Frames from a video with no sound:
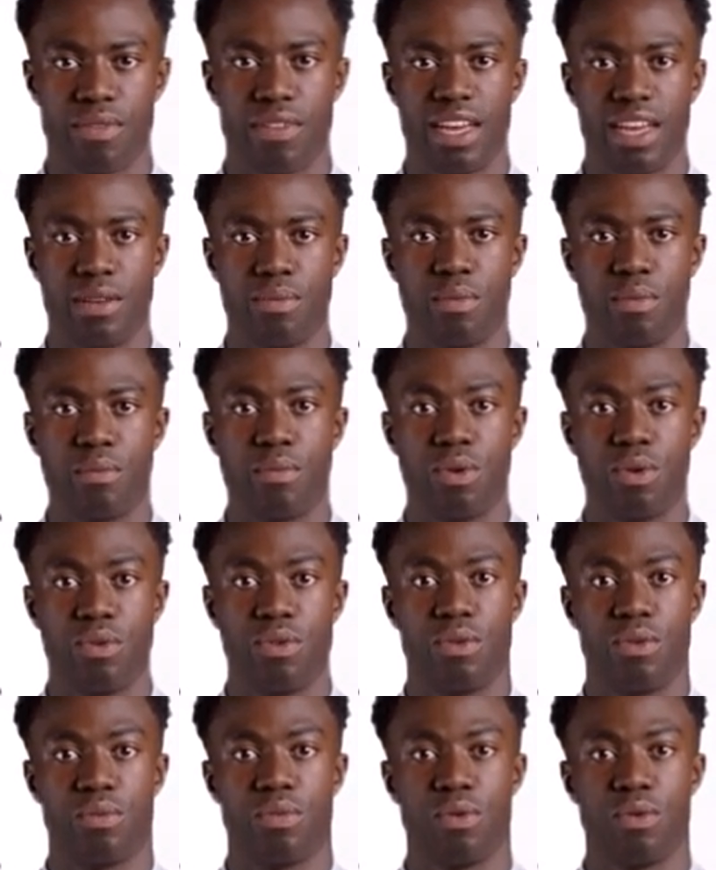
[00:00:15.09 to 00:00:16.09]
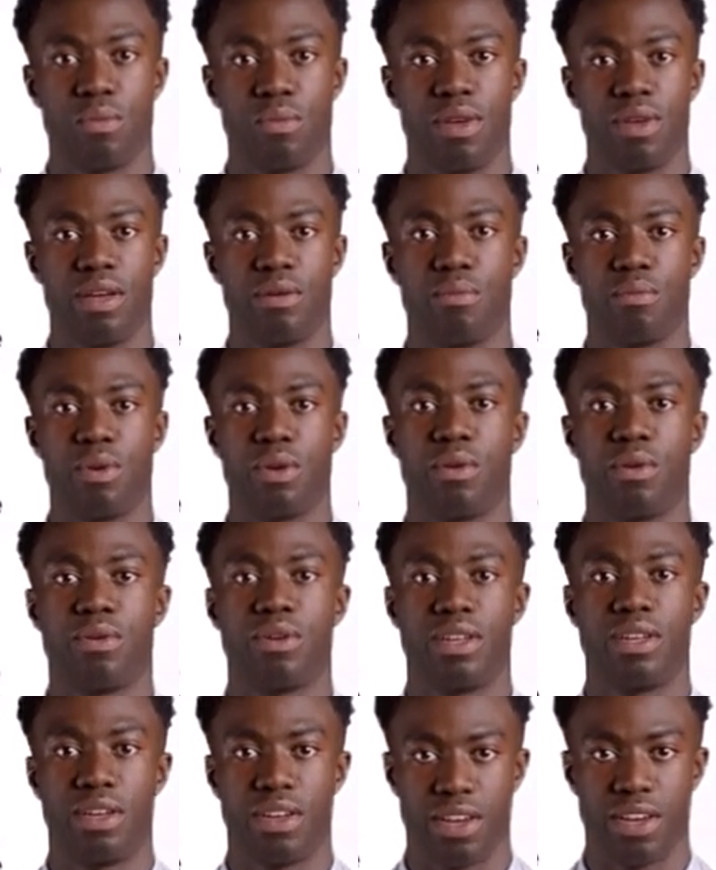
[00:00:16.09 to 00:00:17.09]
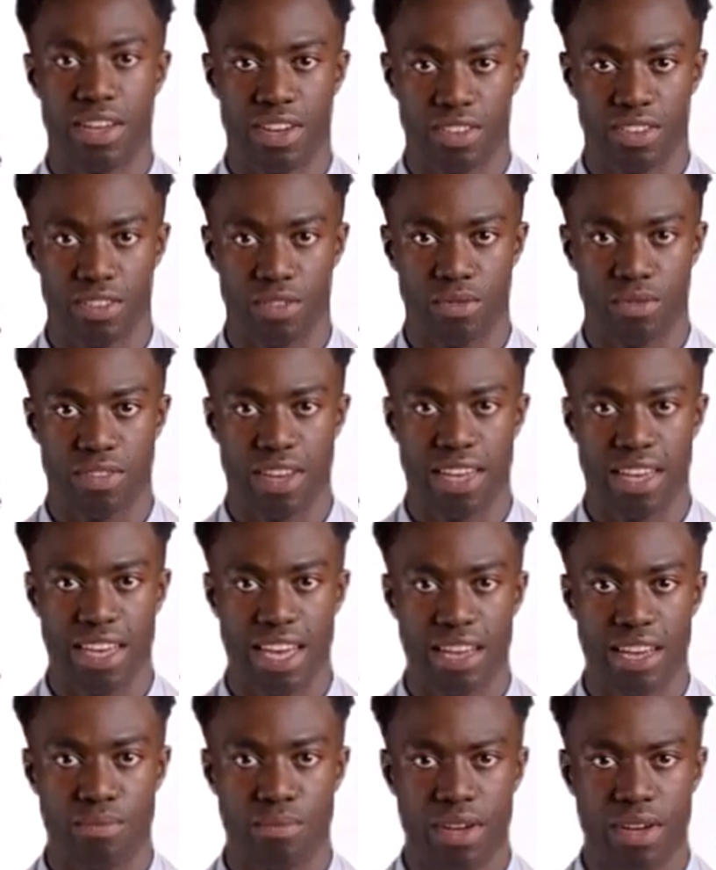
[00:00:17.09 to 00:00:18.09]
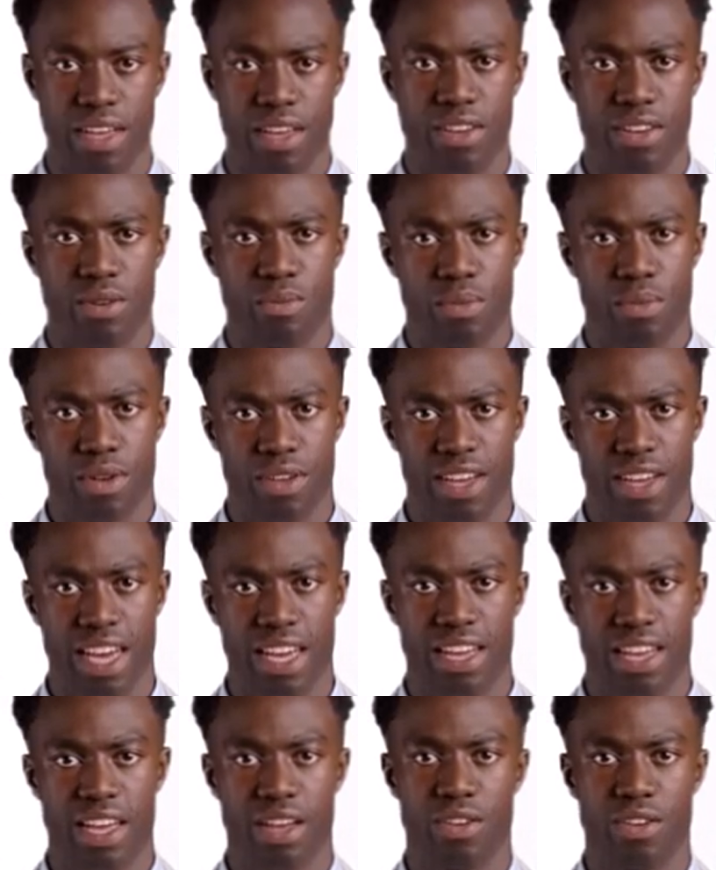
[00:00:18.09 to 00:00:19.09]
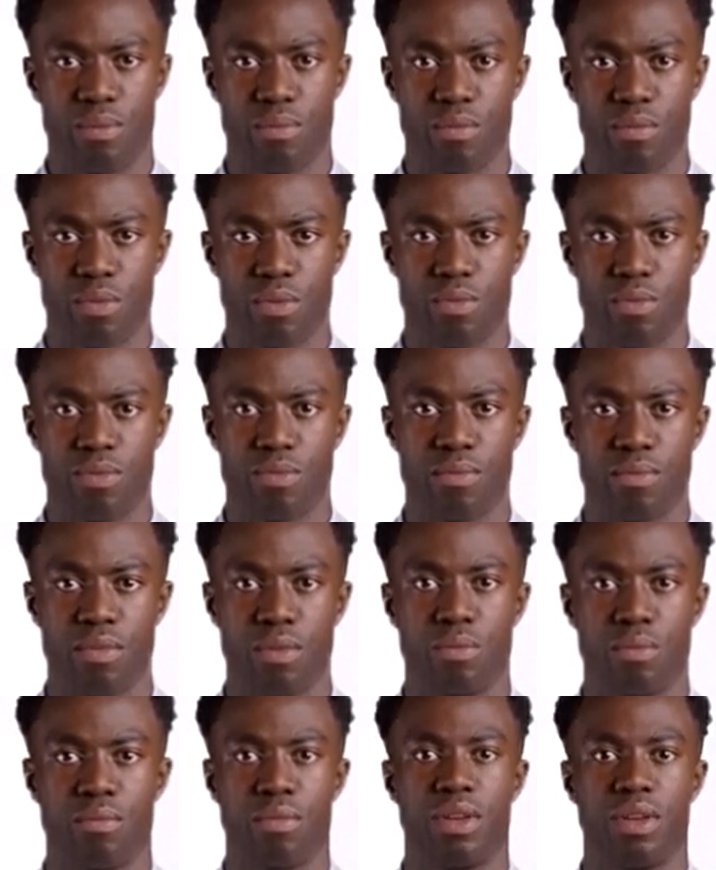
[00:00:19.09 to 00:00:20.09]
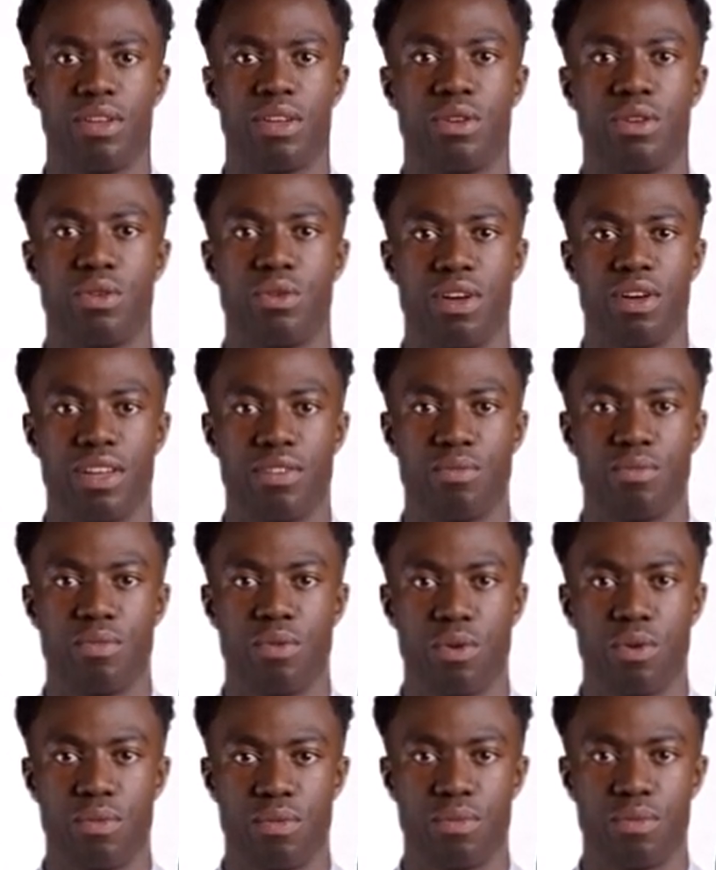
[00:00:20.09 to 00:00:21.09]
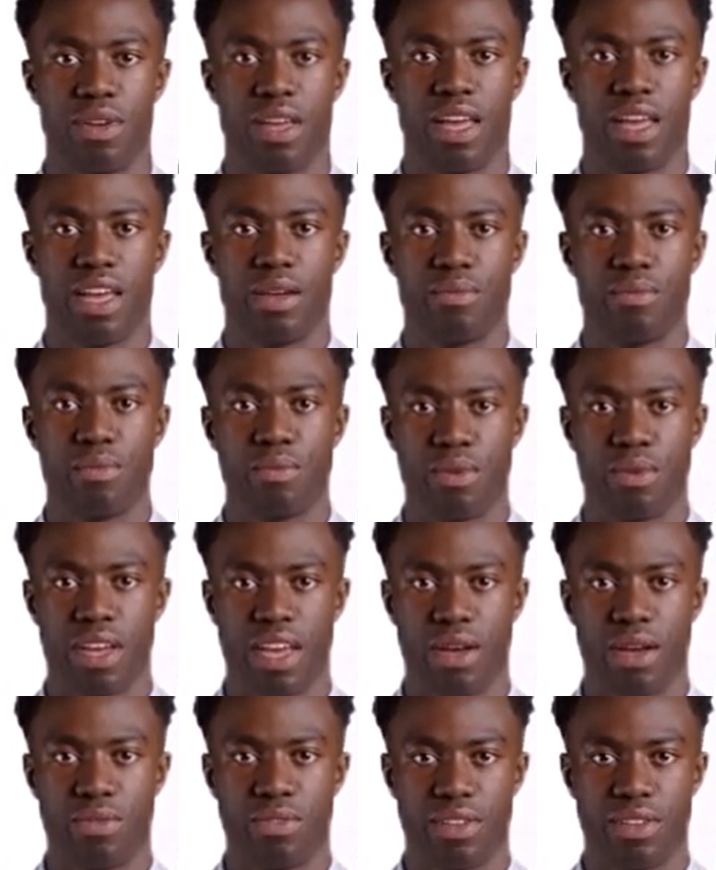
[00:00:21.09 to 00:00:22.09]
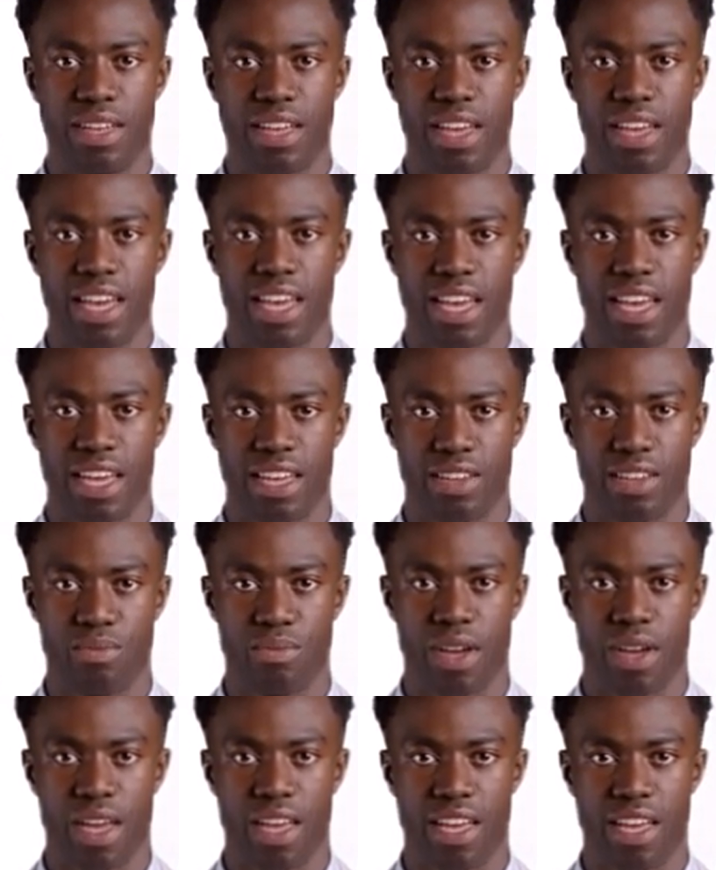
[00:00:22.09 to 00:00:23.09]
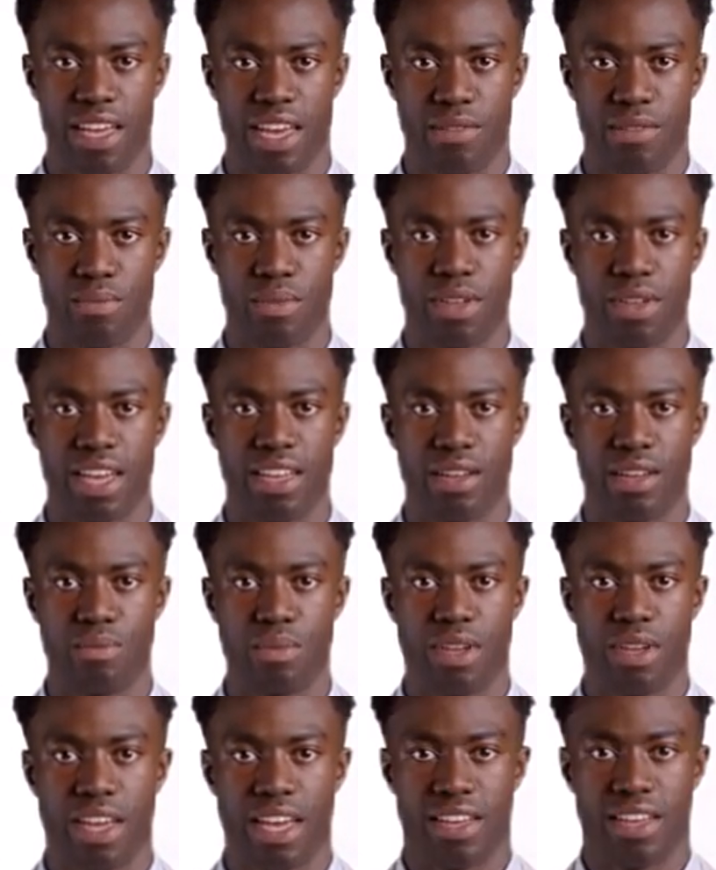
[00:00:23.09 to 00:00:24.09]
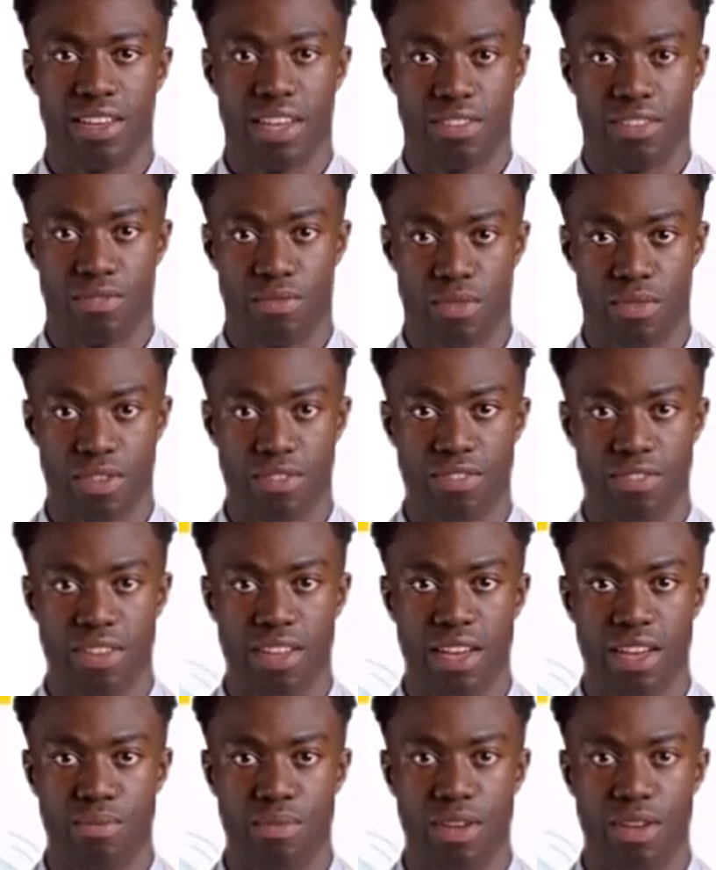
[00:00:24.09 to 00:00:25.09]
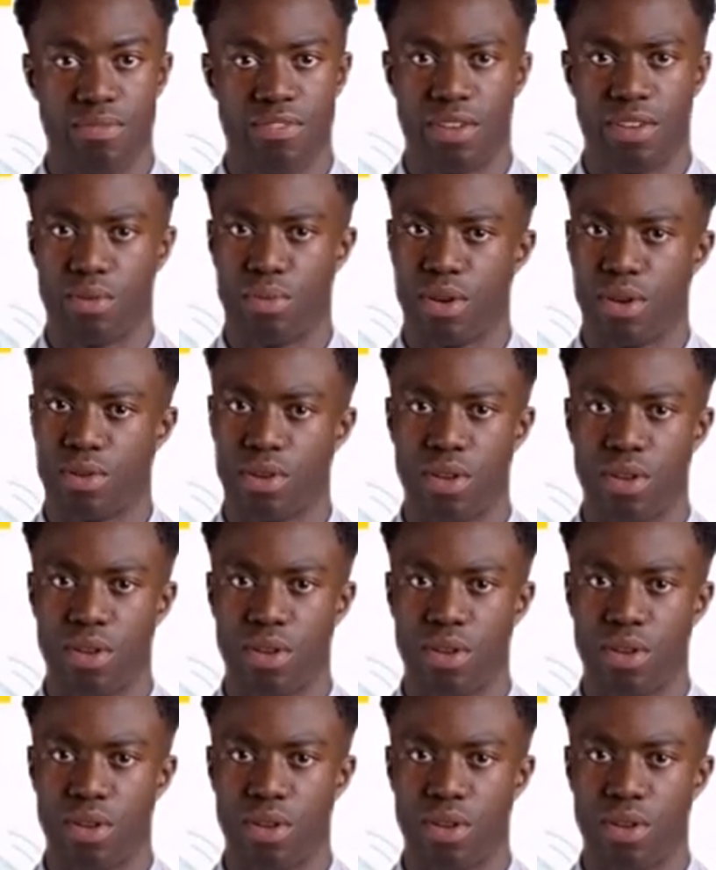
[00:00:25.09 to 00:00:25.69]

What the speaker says: Let's be real, those don't pay the bills. So in this explainer, we're laying out a proven blueprint to transform those high view counts into a highly predictable engine for affiliate revenue.